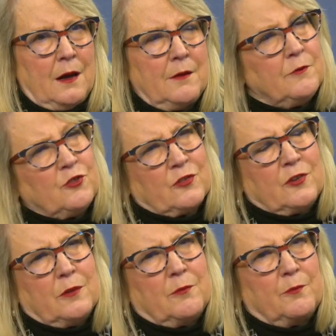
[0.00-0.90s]
just
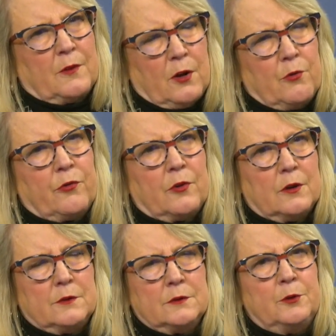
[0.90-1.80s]
to close the
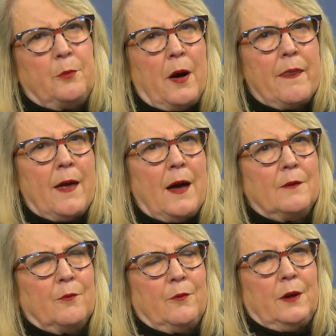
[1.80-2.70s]
loop on
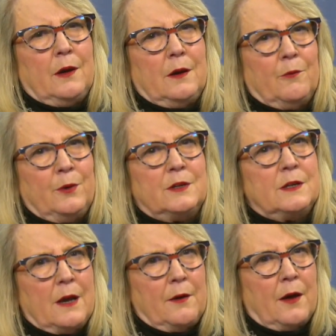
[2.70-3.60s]
that, we
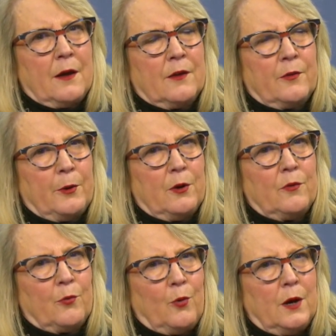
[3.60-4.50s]
did
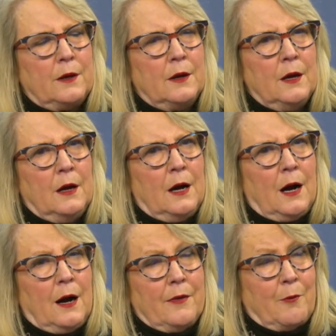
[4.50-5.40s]
experience one
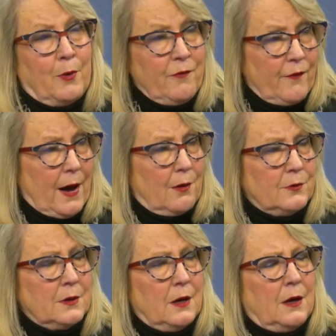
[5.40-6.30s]
that we
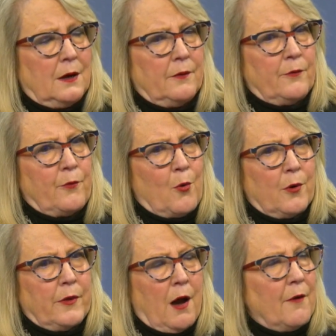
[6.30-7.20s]
found
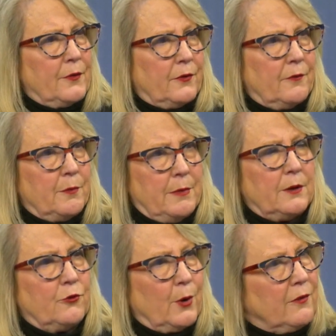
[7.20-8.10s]
for the Office of
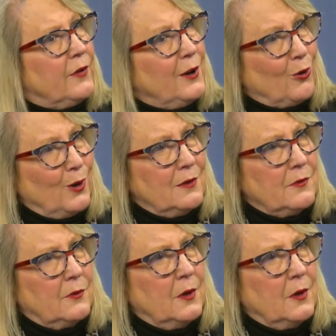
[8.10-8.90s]
Administrative Hearings,